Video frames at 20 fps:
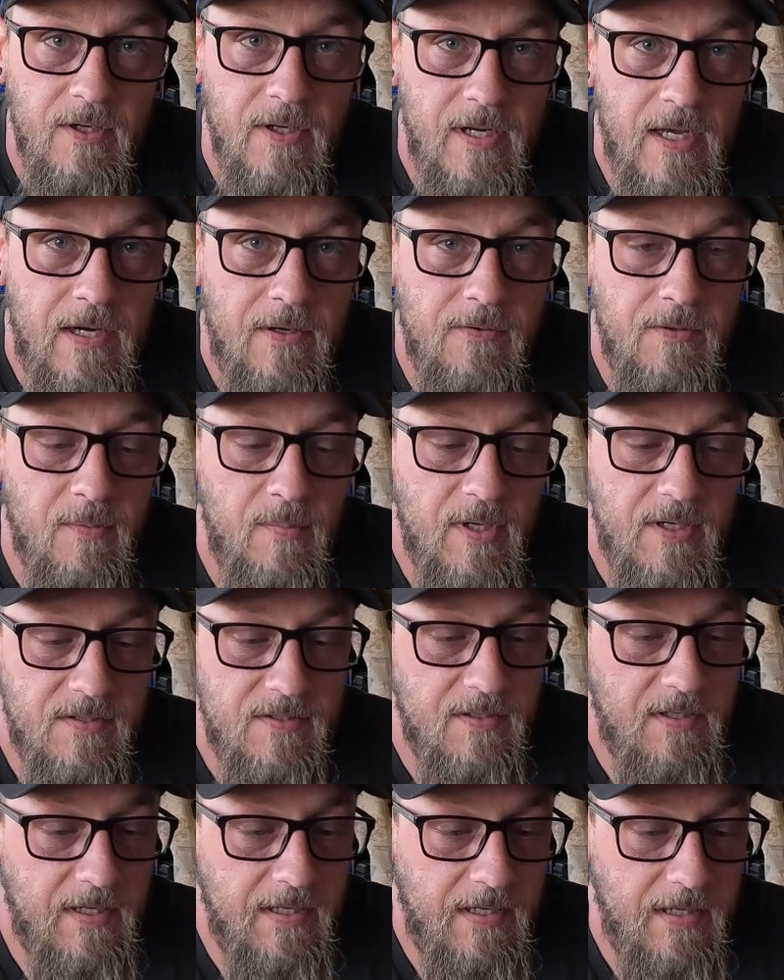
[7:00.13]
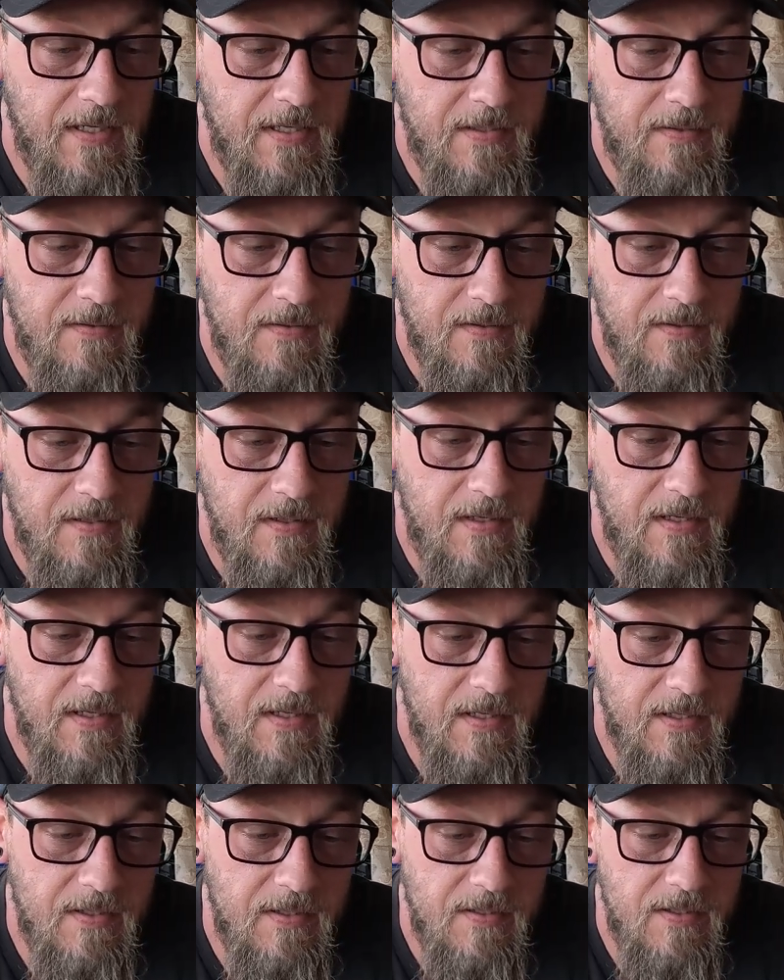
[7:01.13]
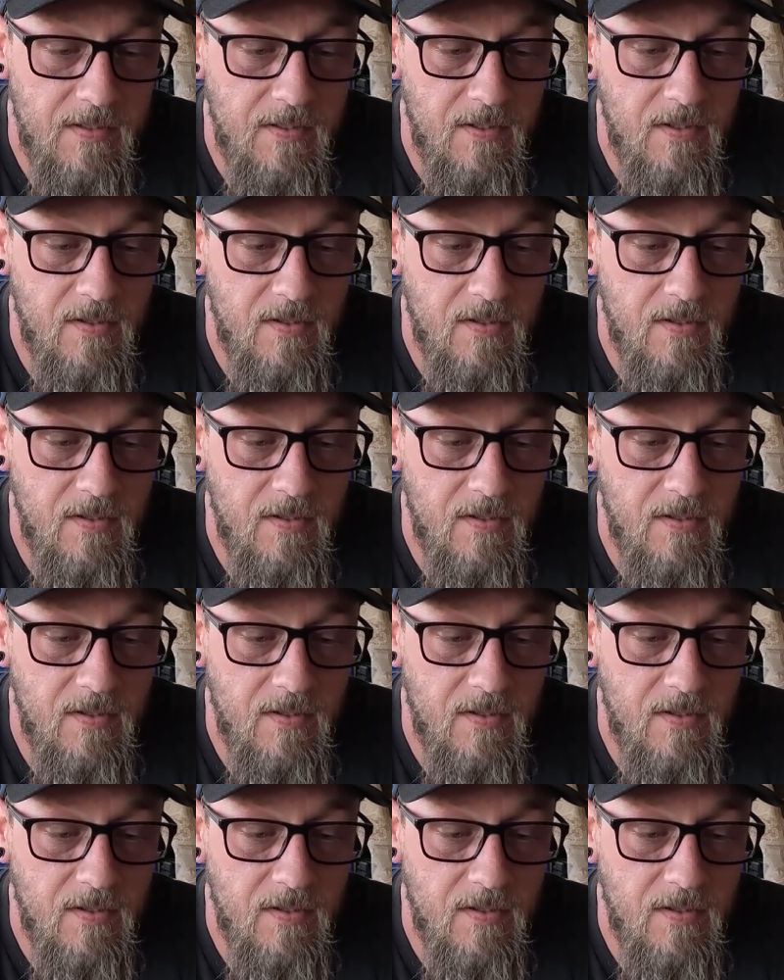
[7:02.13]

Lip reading: it out the best that I can. And